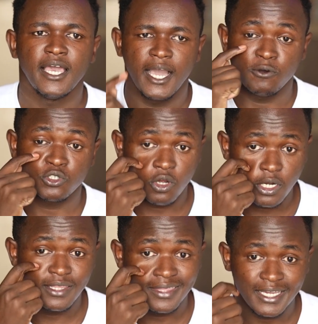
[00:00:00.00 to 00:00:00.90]
I was
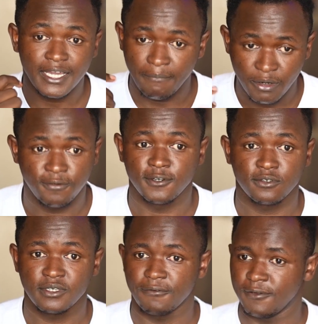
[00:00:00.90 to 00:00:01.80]
only thinking about
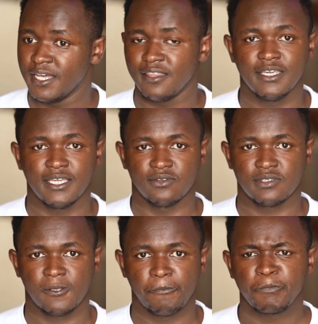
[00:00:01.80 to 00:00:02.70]
photography, nothing else.